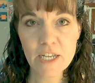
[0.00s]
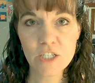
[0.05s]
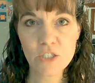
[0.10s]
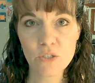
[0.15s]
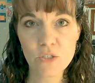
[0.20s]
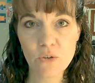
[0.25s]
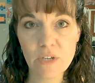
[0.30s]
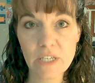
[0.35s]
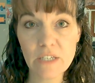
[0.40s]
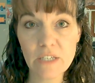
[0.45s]

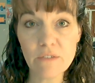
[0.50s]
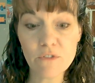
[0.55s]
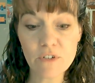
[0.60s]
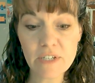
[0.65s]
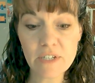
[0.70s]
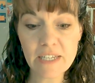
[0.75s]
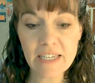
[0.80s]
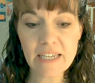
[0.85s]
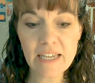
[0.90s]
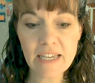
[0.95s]
So
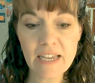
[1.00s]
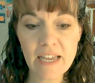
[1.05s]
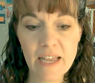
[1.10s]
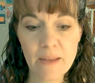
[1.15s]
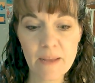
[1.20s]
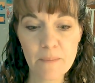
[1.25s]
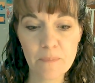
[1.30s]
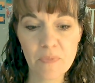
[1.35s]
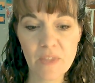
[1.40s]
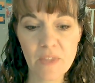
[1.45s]
Ivri,
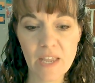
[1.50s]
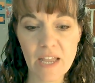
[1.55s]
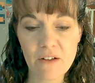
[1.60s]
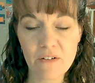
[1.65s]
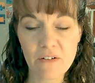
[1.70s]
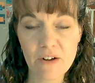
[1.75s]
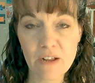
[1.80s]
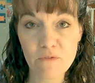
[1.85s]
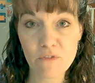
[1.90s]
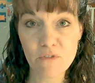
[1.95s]

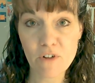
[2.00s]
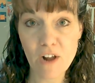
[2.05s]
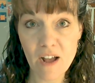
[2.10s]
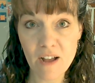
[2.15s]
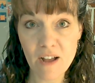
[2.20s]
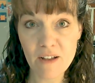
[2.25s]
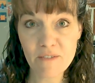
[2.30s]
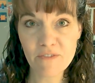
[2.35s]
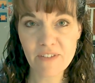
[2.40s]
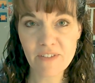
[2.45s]
Erev
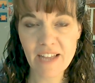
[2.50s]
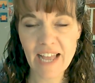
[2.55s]
Rav,